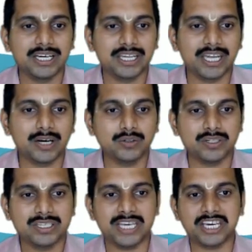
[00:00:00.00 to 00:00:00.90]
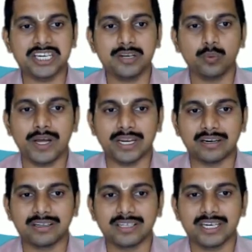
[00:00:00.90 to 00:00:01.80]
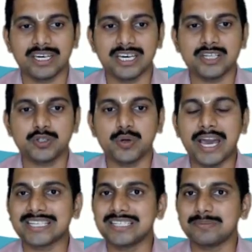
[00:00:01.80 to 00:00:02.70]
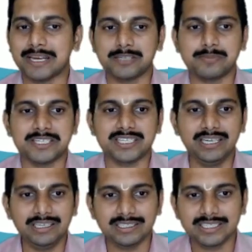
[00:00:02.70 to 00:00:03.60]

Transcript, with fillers: Now section one is to access management skill.